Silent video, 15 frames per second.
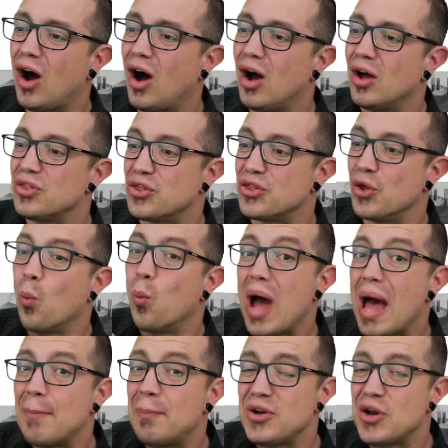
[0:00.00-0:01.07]
on the
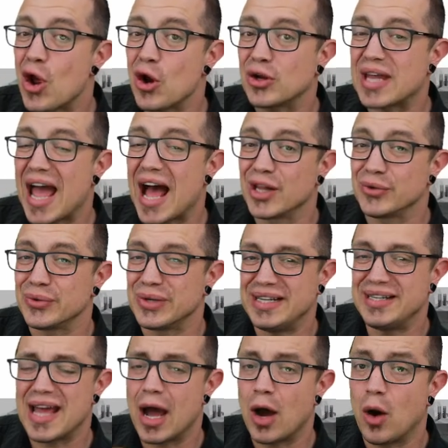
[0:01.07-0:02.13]
webinar gallery.
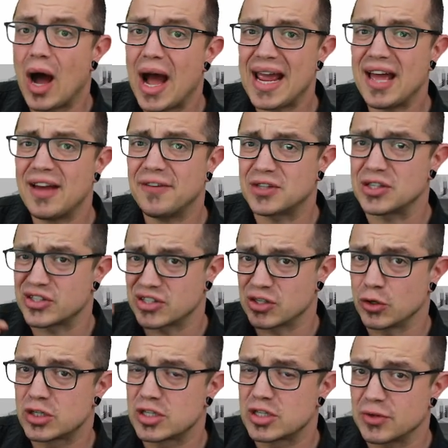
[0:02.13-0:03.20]
Now, I have to
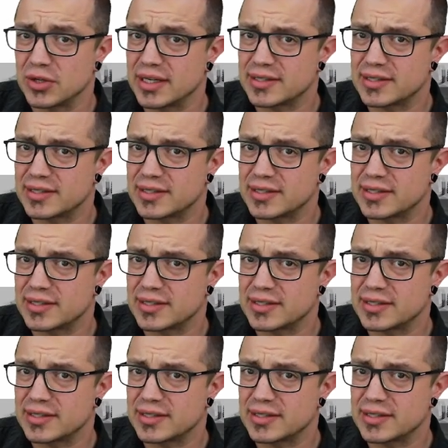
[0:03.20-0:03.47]
search for this.